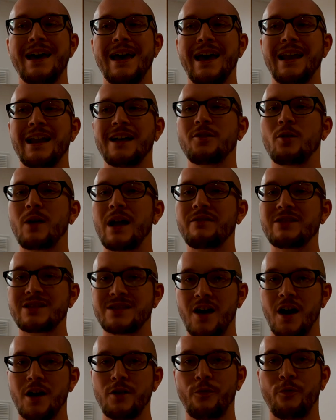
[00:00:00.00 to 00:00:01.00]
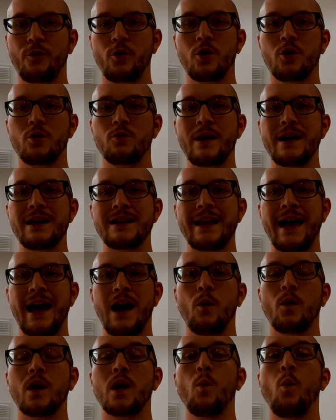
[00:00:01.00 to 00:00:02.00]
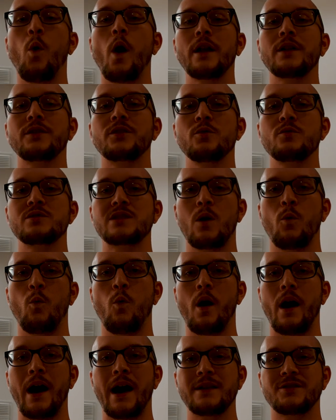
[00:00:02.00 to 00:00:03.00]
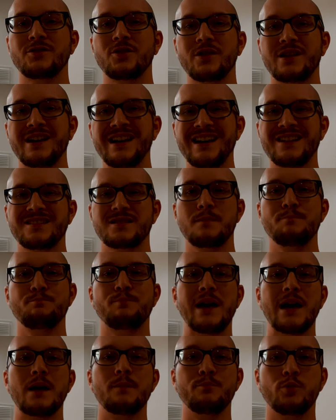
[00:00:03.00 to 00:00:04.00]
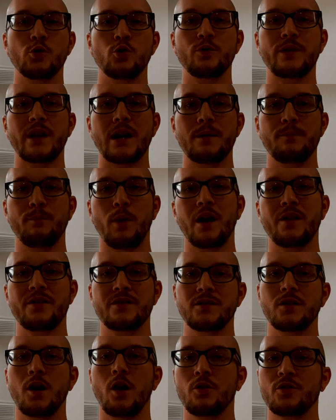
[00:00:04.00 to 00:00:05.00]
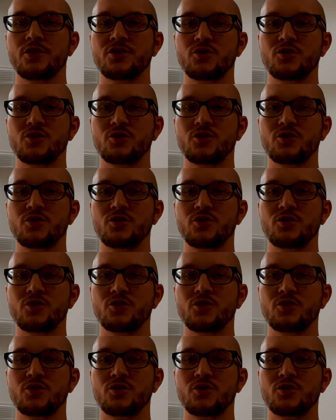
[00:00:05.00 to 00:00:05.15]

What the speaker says: And I don't have a ton for her right now. What I want to do is I took some bamboo that I bought at the dollar